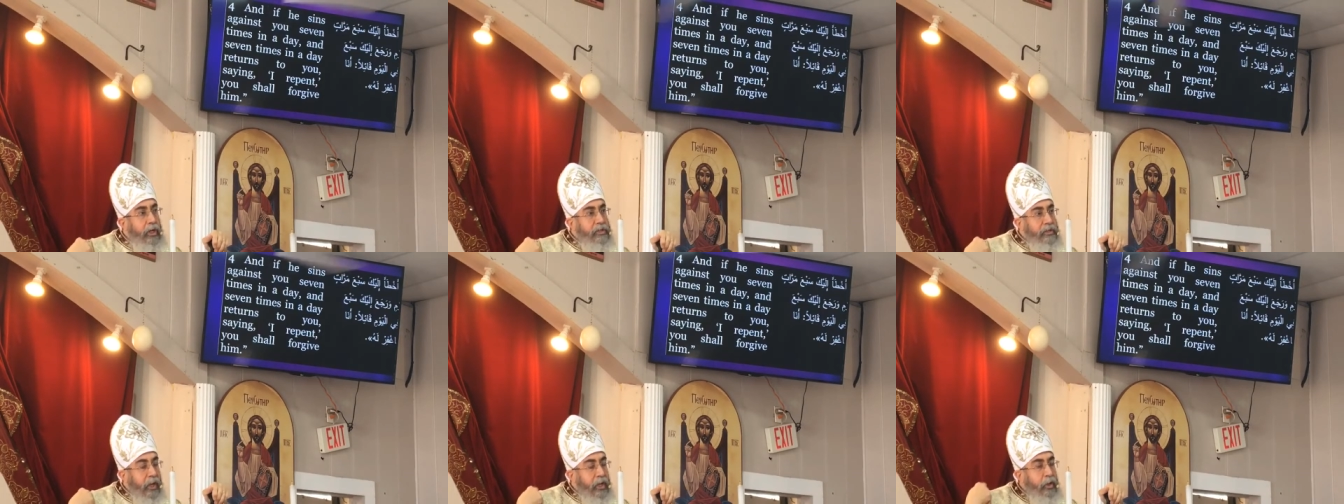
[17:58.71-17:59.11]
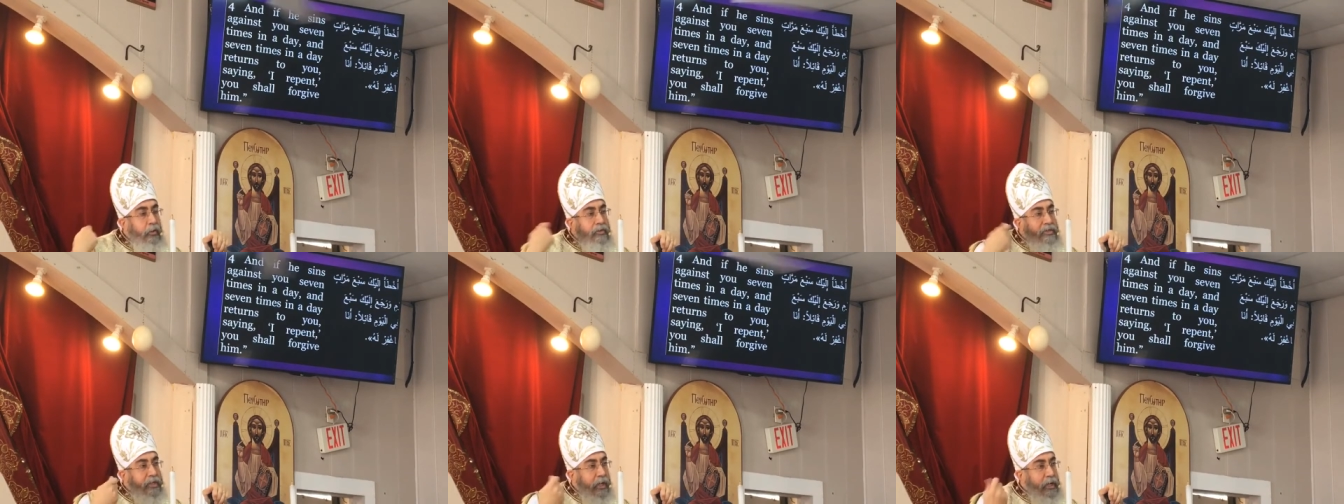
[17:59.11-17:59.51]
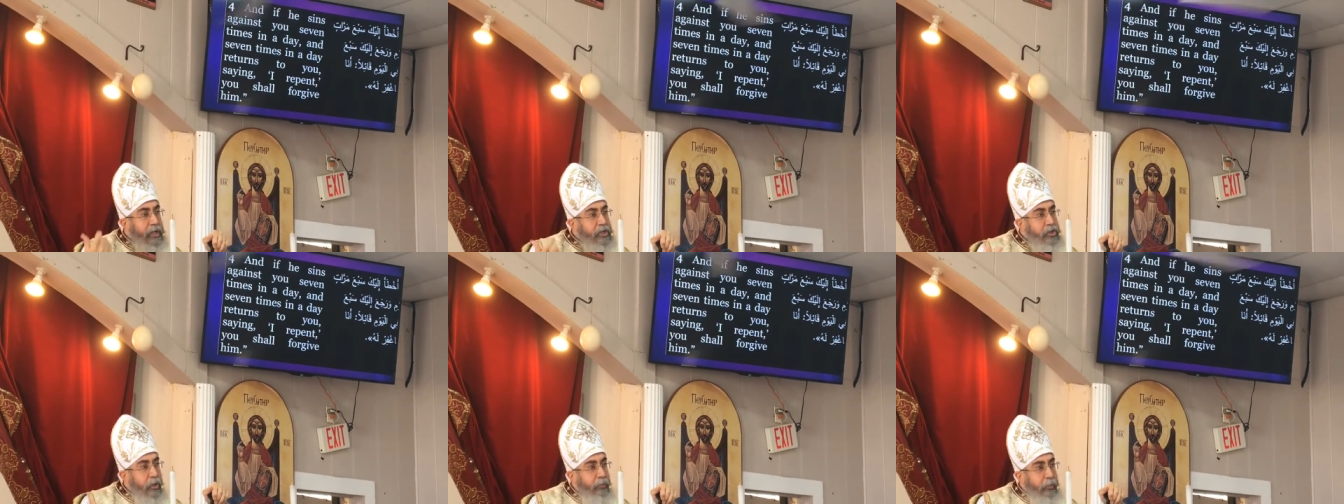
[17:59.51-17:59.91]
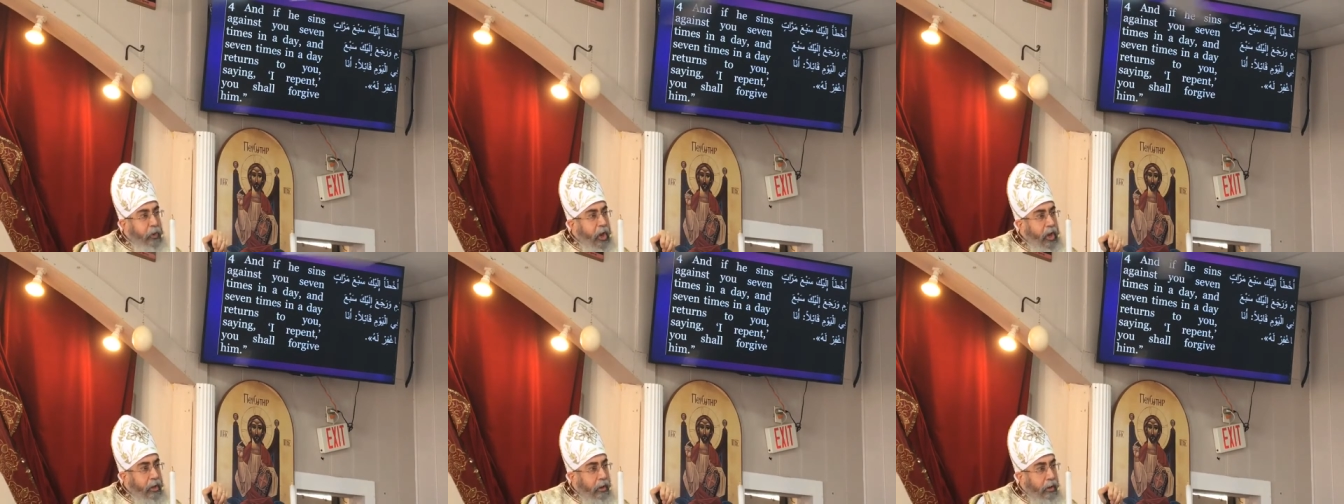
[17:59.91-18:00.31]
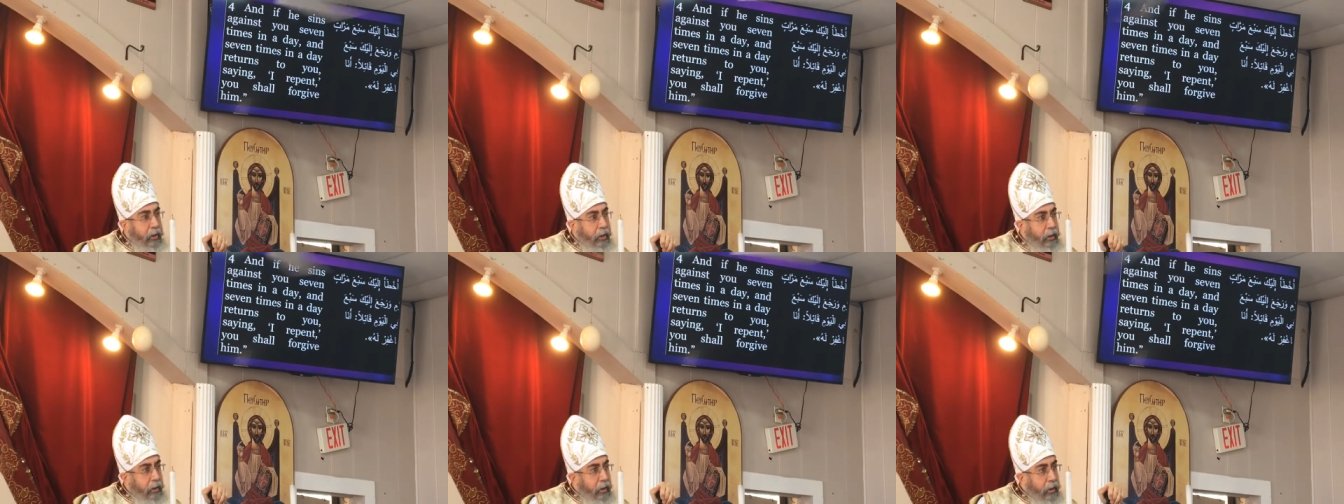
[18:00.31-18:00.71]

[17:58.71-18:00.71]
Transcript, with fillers: is reconciliation prayer.